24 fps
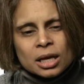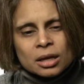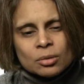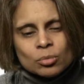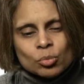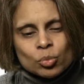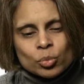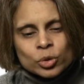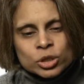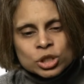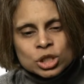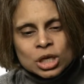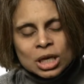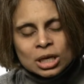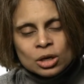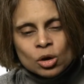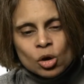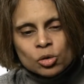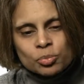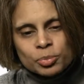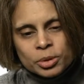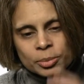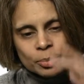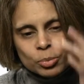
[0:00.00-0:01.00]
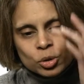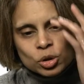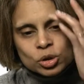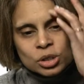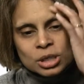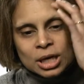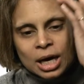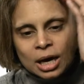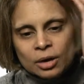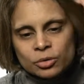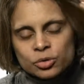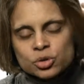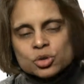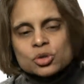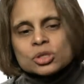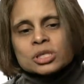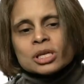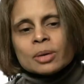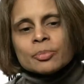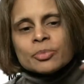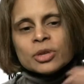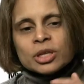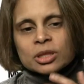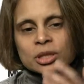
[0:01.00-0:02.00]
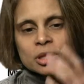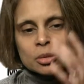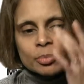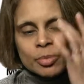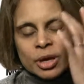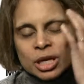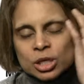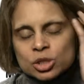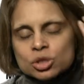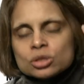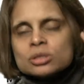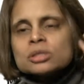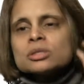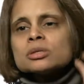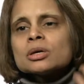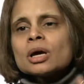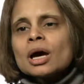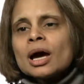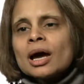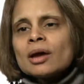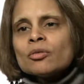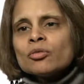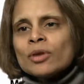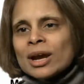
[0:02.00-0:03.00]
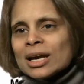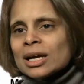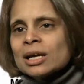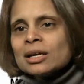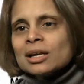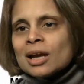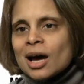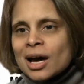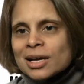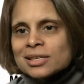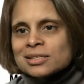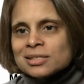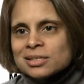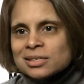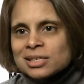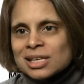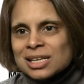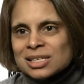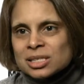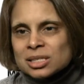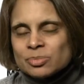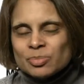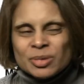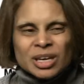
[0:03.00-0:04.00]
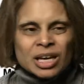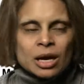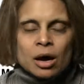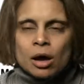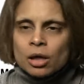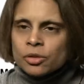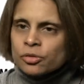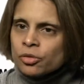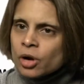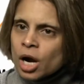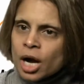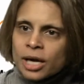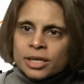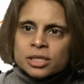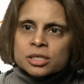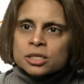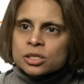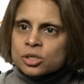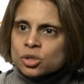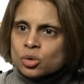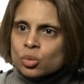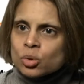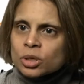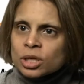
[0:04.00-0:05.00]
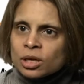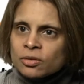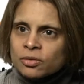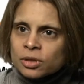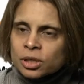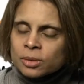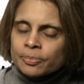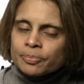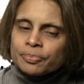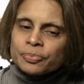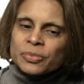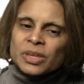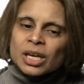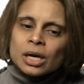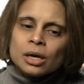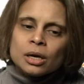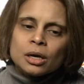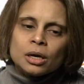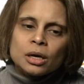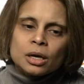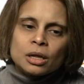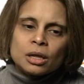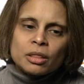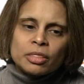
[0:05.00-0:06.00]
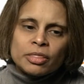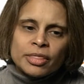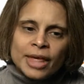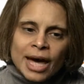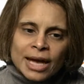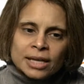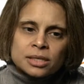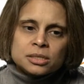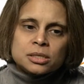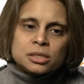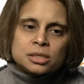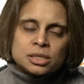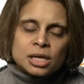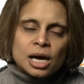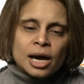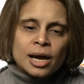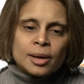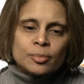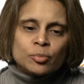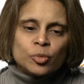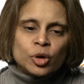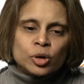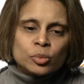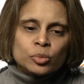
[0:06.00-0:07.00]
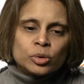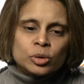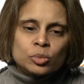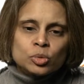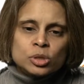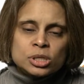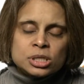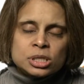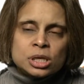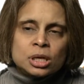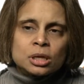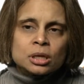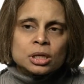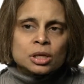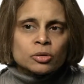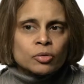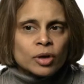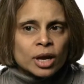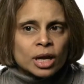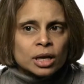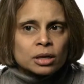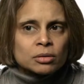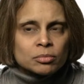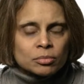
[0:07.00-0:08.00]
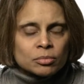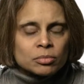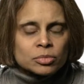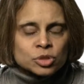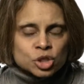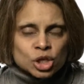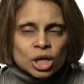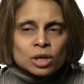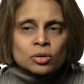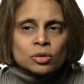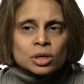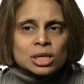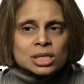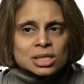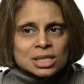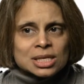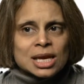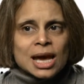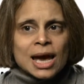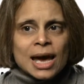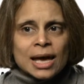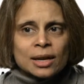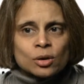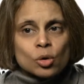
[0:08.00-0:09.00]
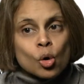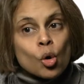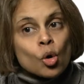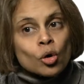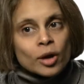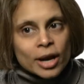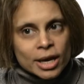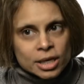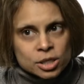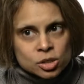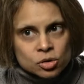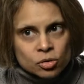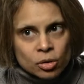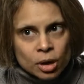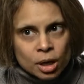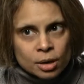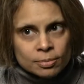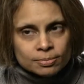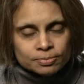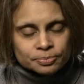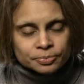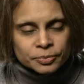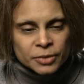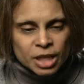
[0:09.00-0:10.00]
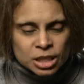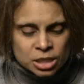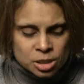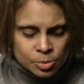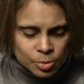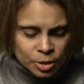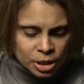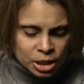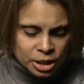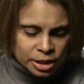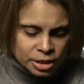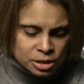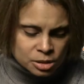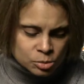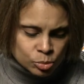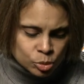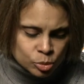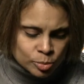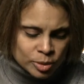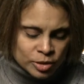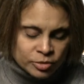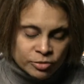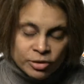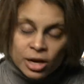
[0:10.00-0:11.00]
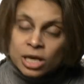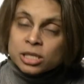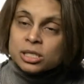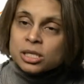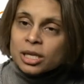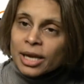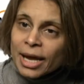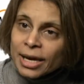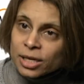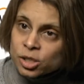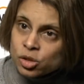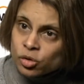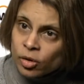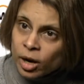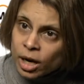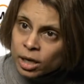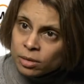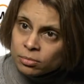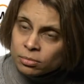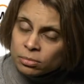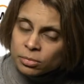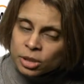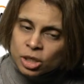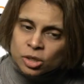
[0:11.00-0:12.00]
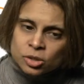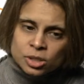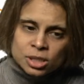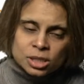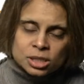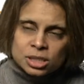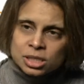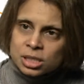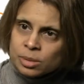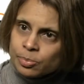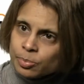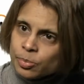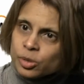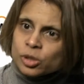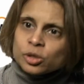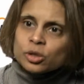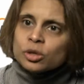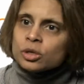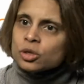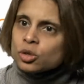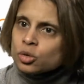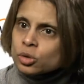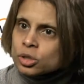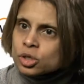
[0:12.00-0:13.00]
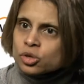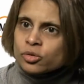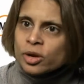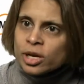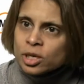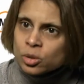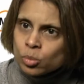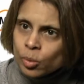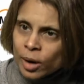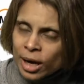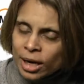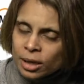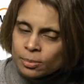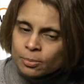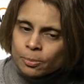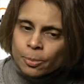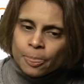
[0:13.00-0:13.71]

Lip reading: which cannot be put down to something that the patient recognizes as being arthritis or whatever, that is a time when we would certainly generally scan or x-ray. Typically, it would be first an x-ray, because it's simple, you can do it straight away.